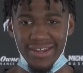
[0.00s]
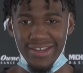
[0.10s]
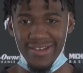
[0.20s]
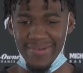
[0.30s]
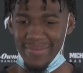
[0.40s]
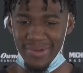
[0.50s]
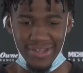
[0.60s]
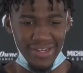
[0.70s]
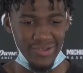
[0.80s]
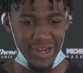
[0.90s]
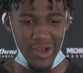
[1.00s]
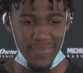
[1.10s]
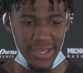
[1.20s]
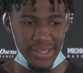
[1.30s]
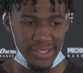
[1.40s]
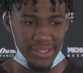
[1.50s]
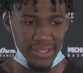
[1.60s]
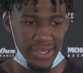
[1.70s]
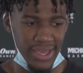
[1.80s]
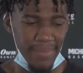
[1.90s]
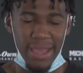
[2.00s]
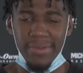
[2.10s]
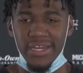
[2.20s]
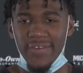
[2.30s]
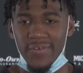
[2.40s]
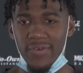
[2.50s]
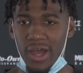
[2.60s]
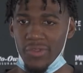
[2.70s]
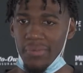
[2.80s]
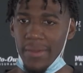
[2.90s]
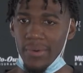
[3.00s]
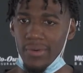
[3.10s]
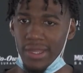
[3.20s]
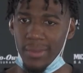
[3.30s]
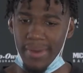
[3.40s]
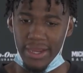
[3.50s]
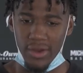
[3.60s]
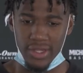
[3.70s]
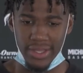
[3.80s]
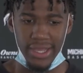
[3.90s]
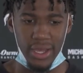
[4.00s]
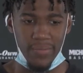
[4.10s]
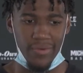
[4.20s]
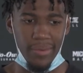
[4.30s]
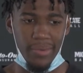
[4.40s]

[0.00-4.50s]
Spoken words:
But, you know, I mean, just it may be different for other people and the backgrounds that they come from,